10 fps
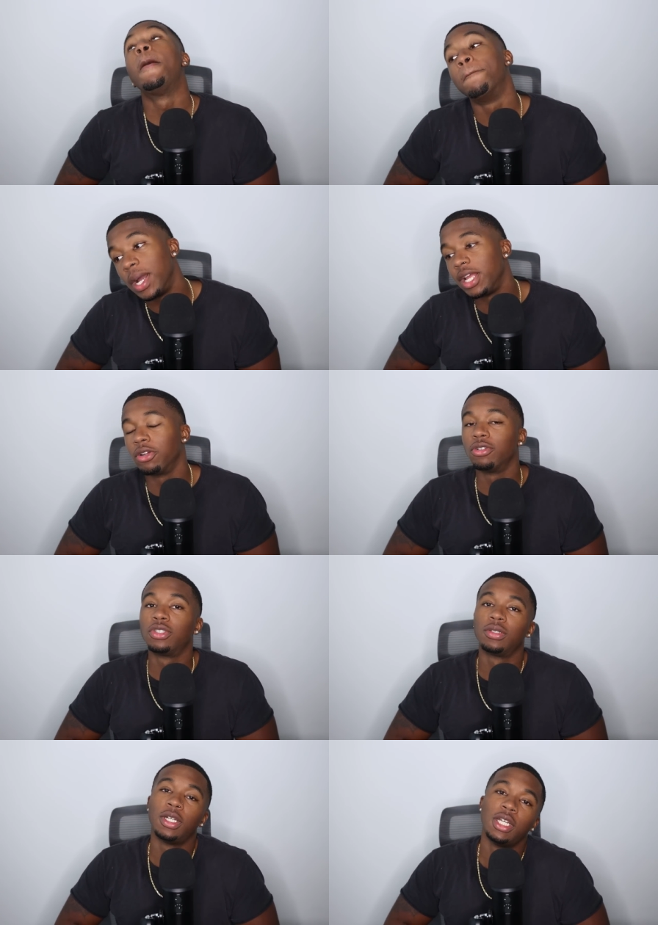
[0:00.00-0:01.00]

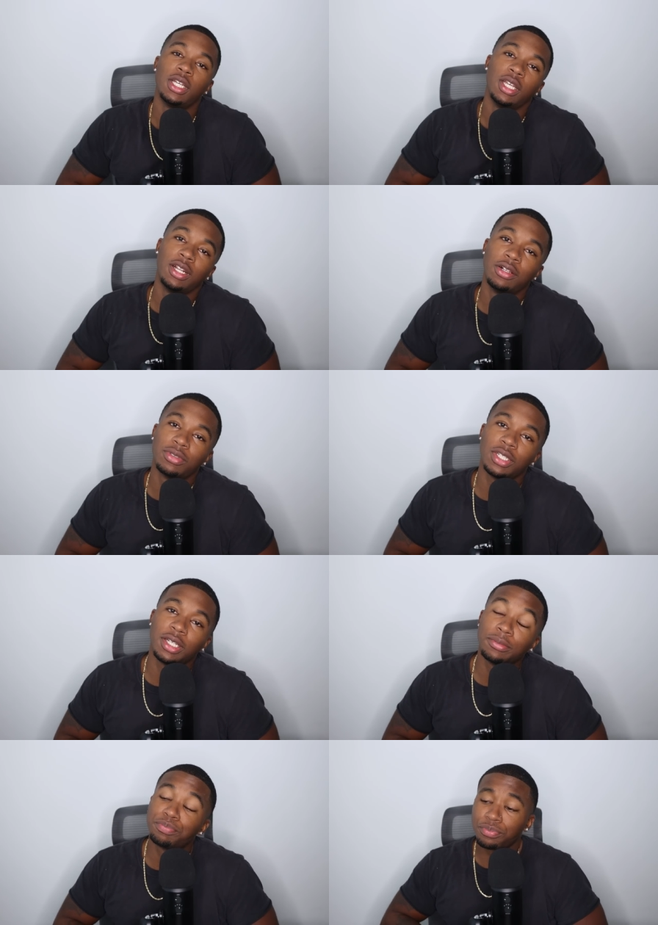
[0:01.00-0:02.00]
bangers. You know what I'm
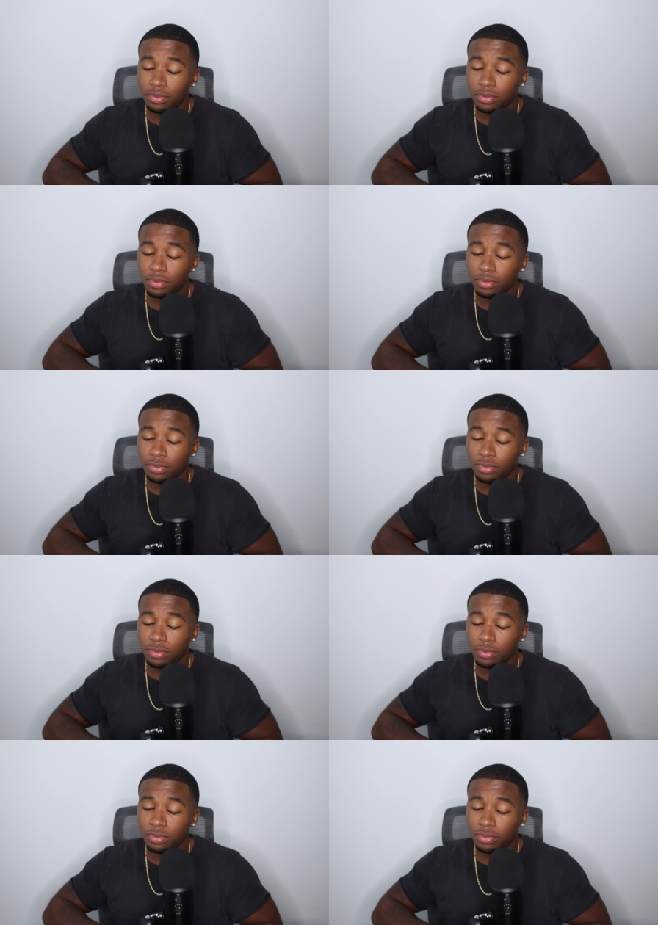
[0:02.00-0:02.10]
saying?